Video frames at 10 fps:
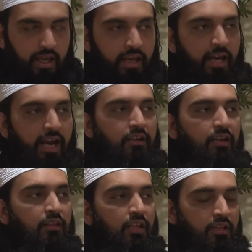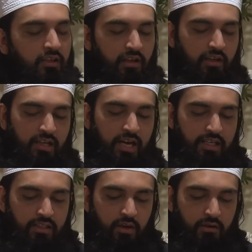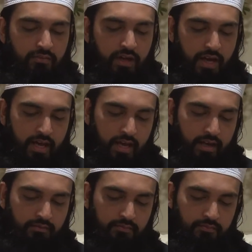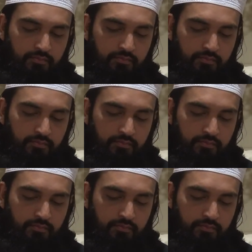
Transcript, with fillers: He had a thin line of hair